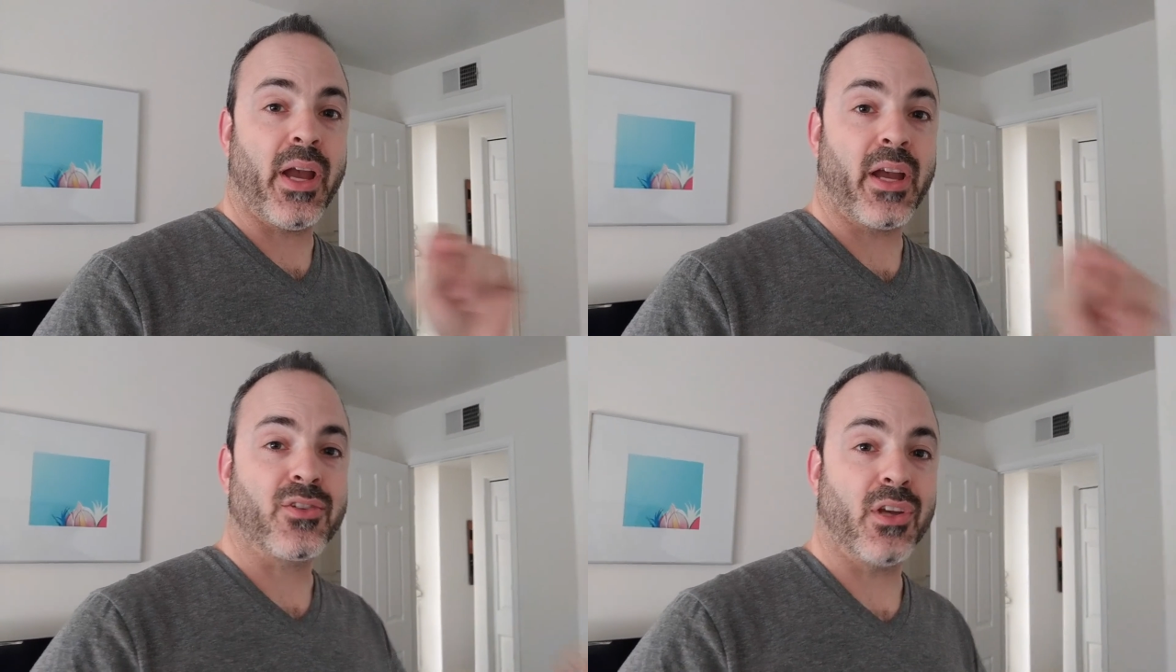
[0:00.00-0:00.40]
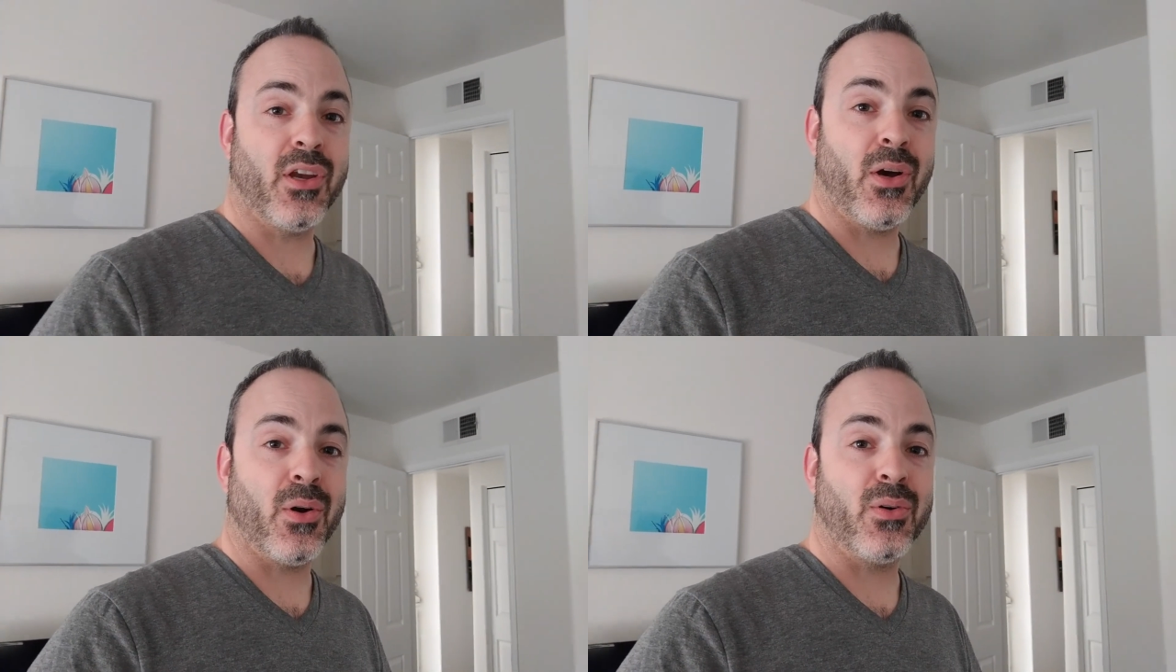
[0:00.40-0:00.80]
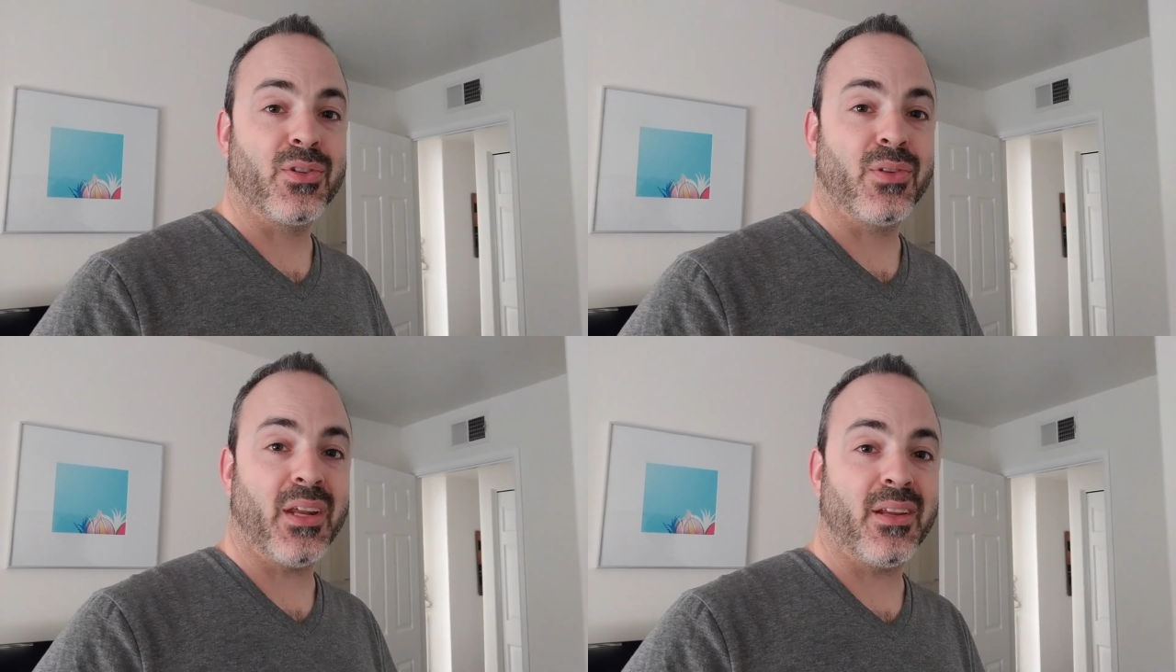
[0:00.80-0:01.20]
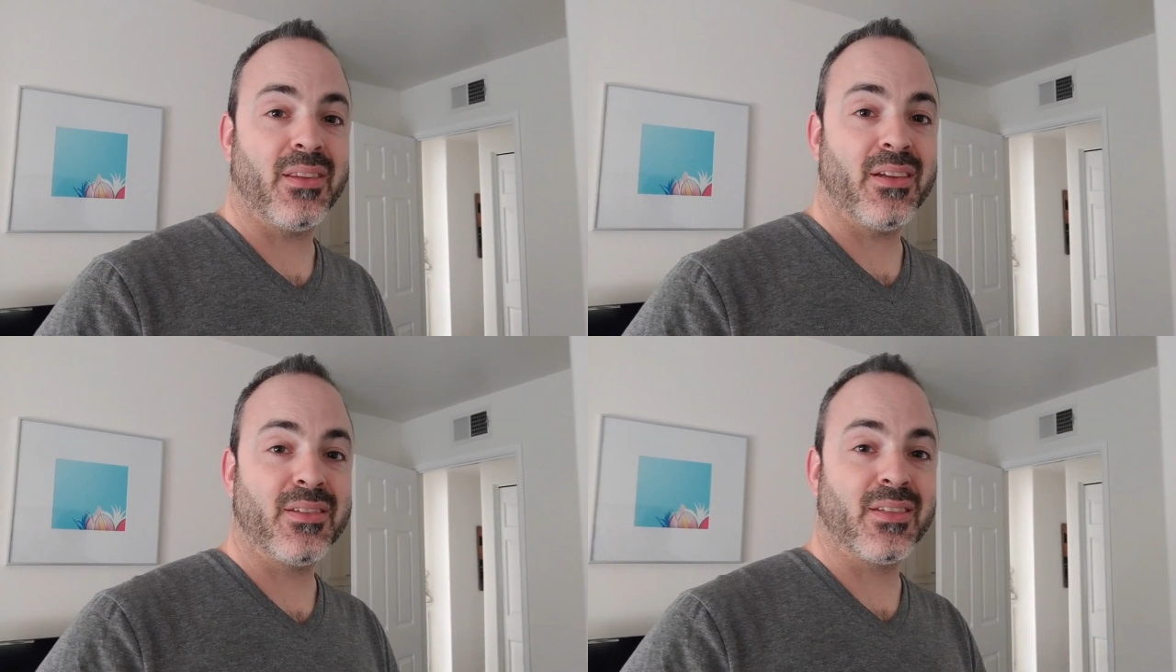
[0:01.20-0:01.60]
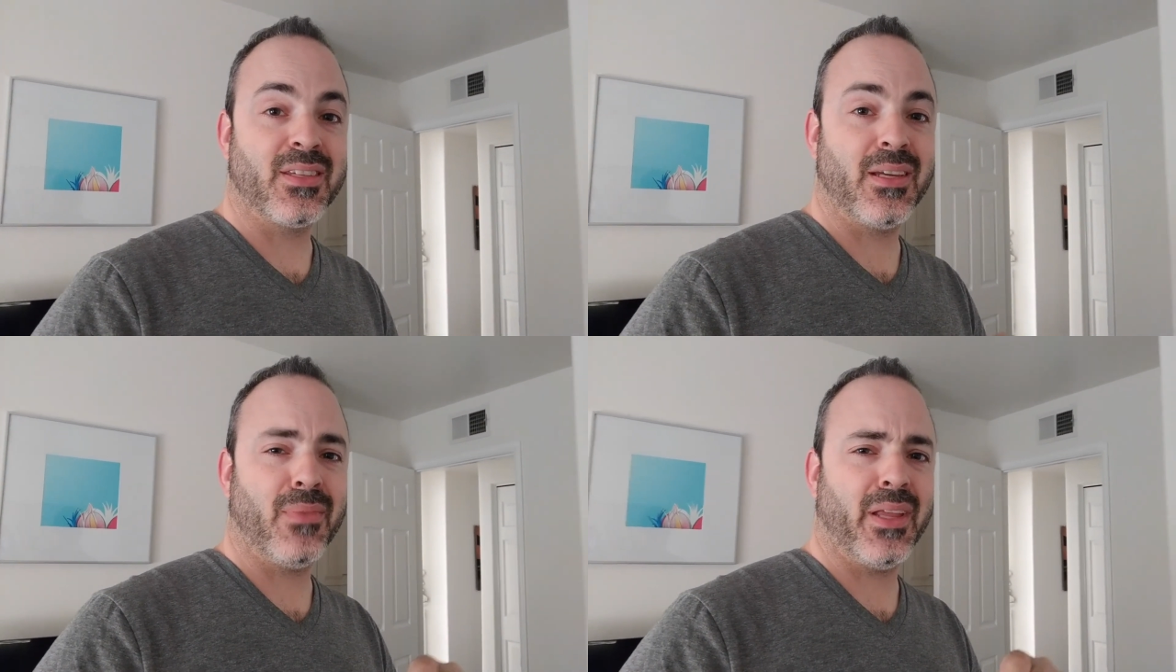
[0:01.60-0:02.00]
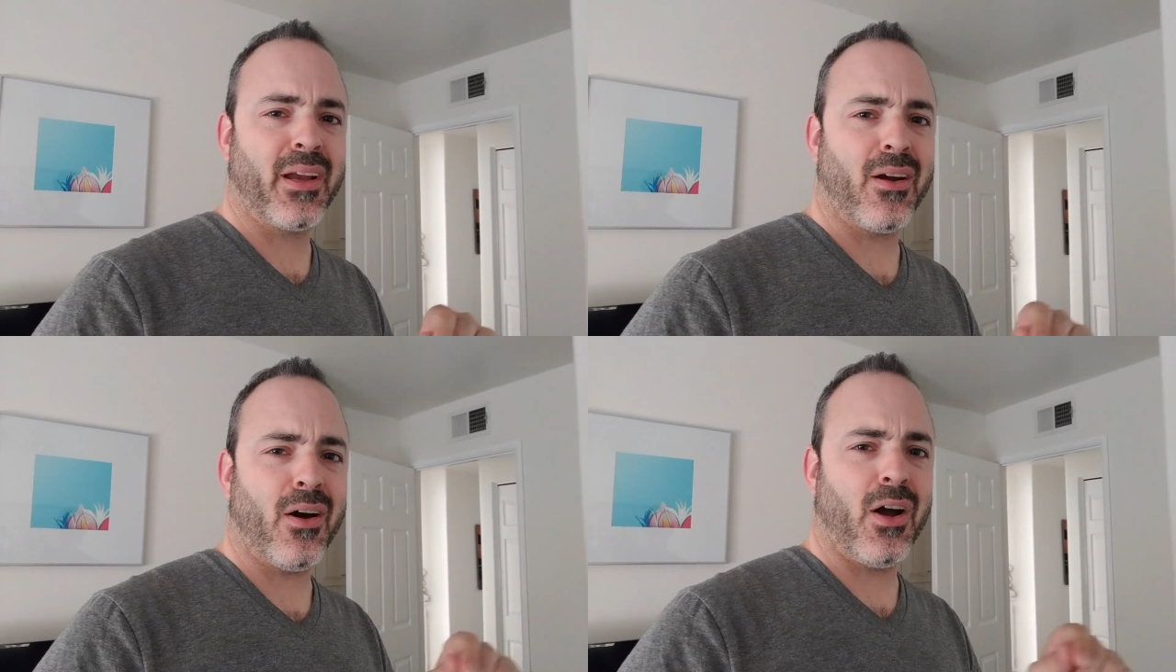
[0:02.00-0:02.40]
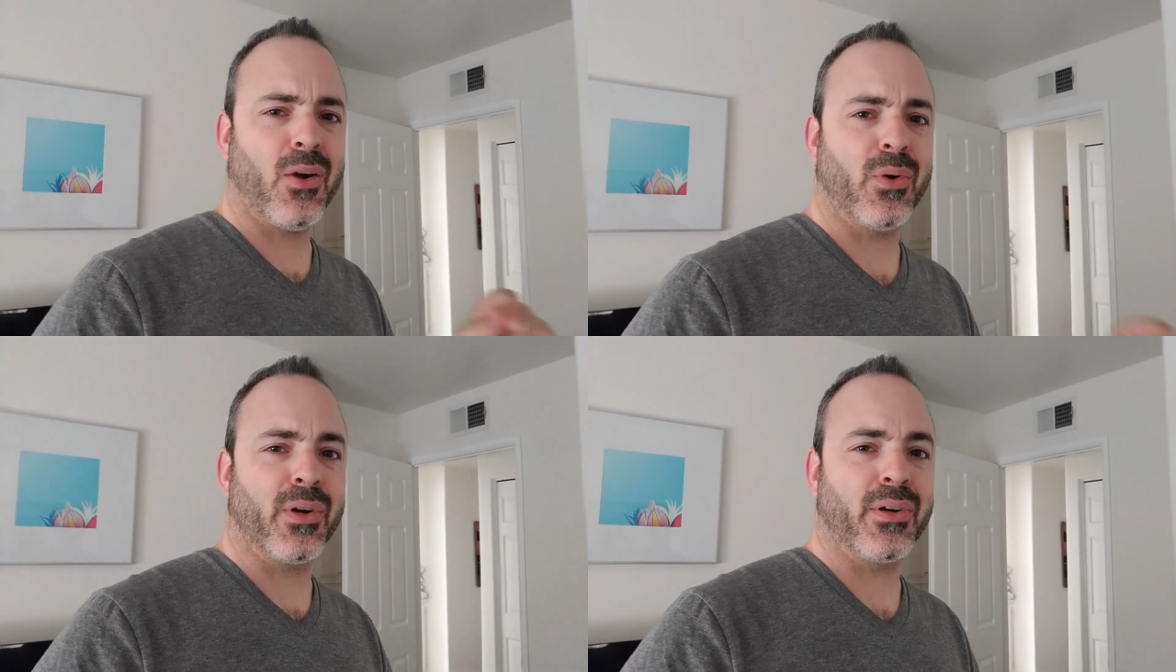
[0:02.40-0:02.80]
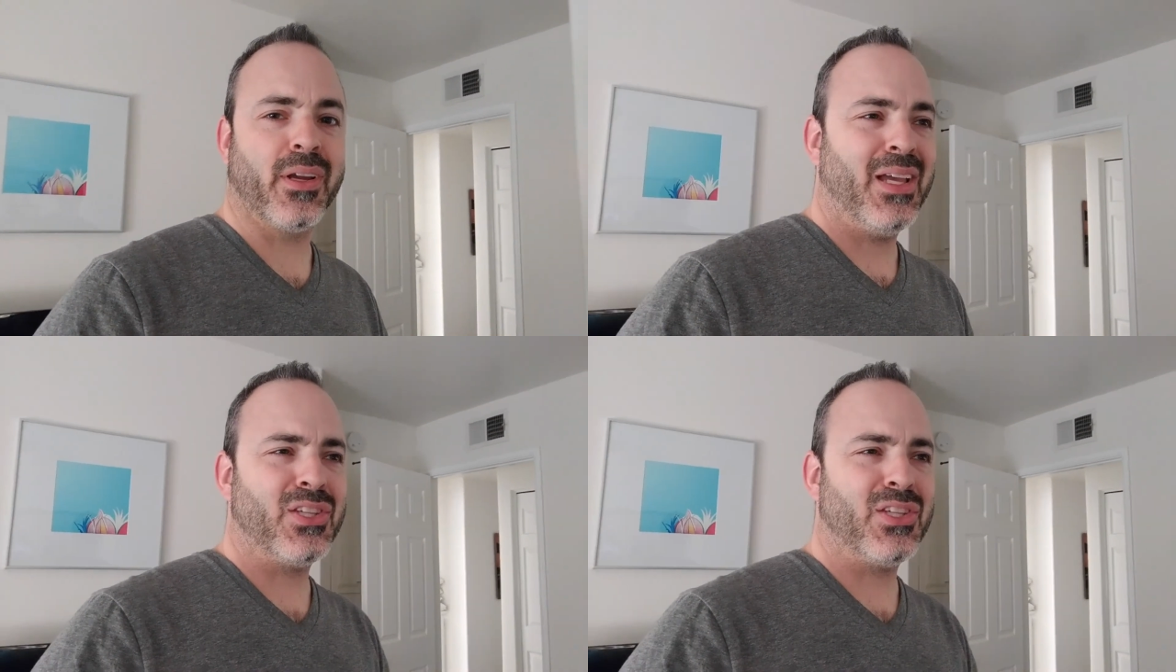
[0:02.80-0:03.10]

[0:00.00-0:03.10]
I actually go so that it doesn't seem like awkward.